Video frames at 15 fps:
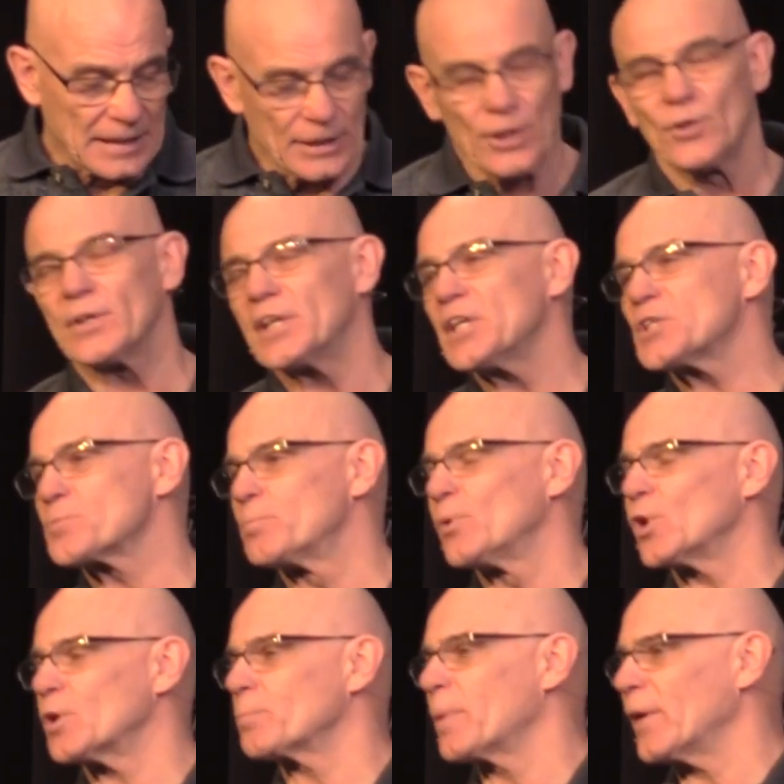you know, in his
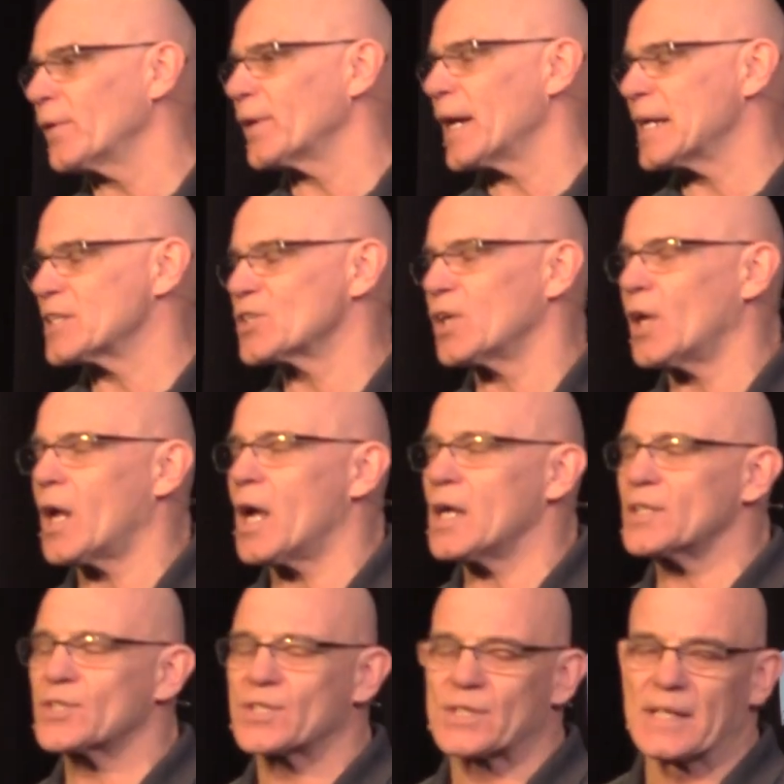book, Paradise
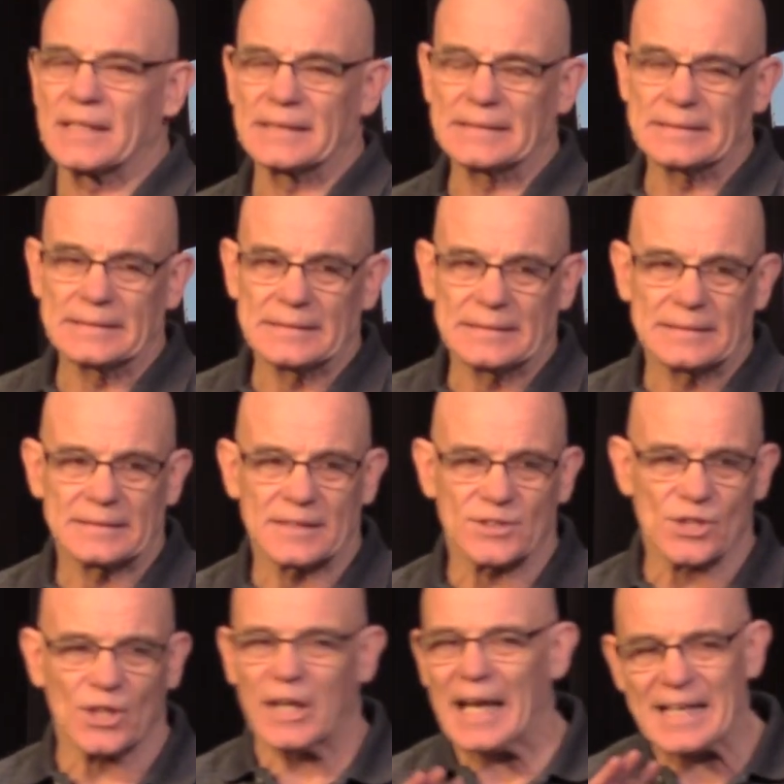Lost,
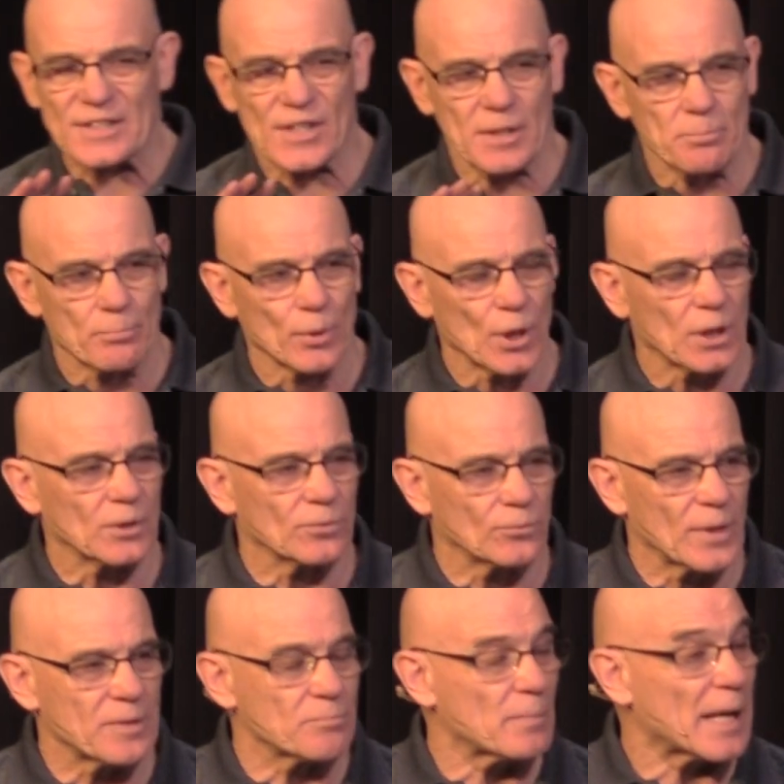this classic book
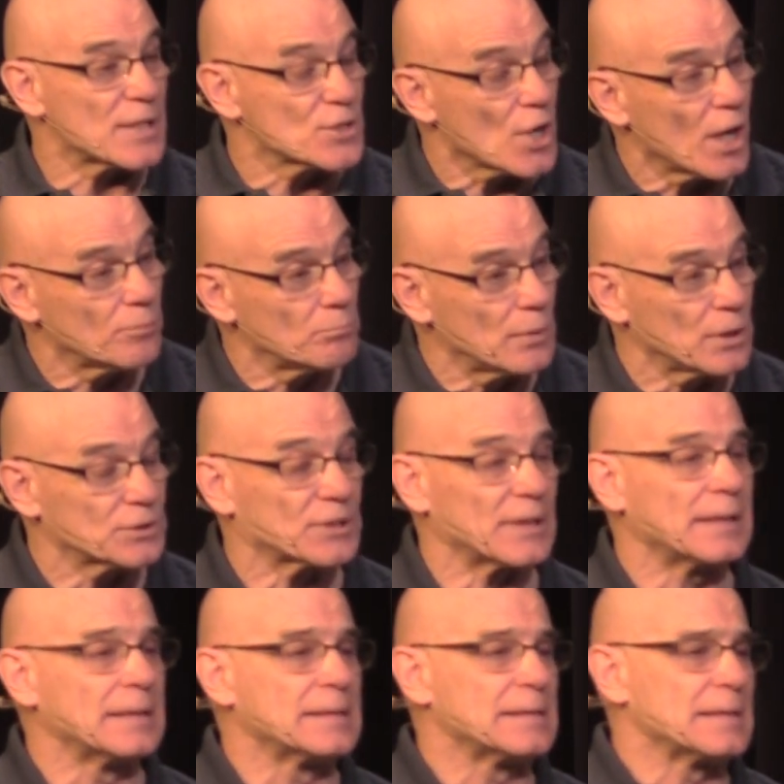written by John
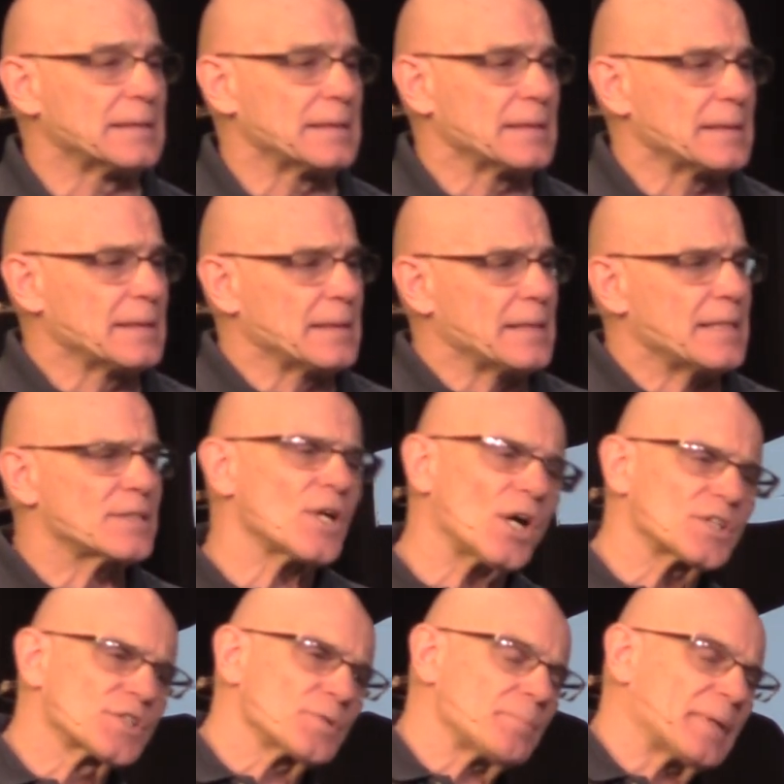Milton, he
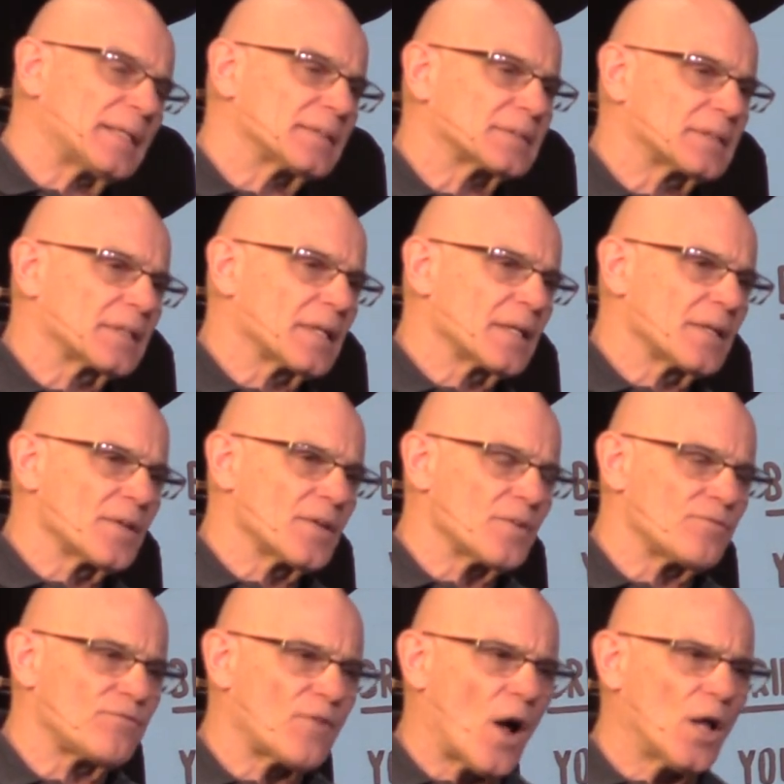talks about
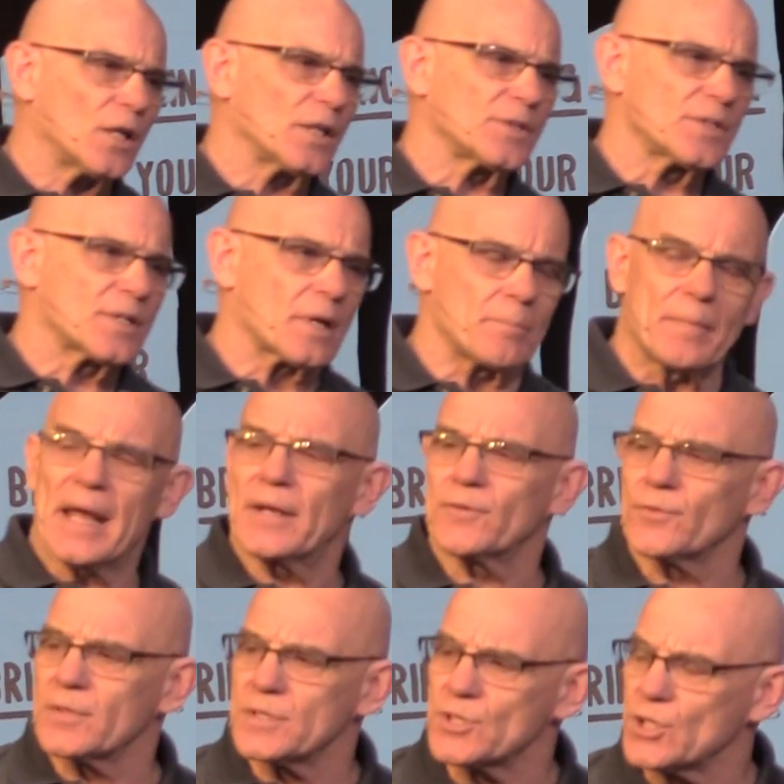the fallen
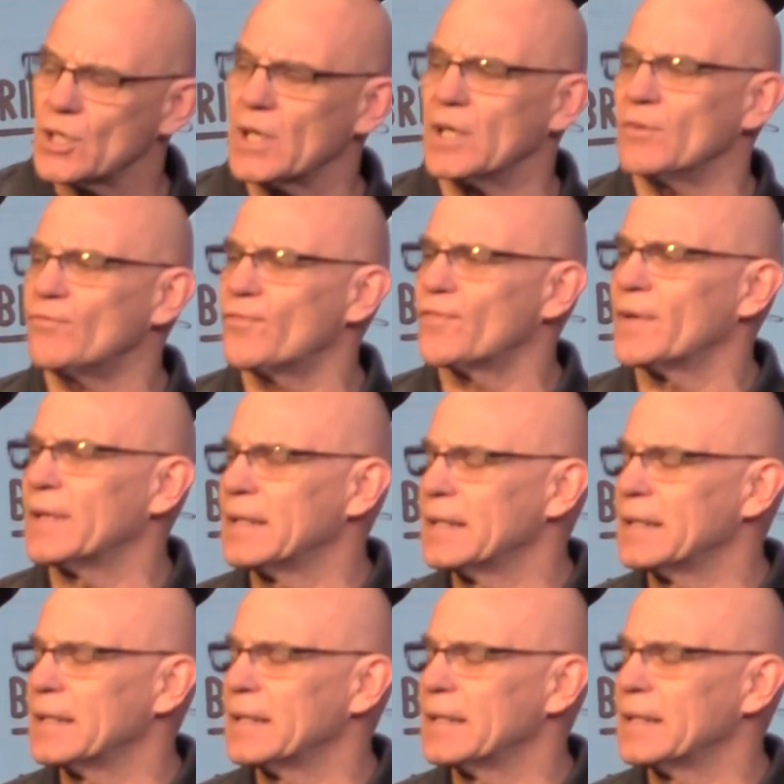commander in chief,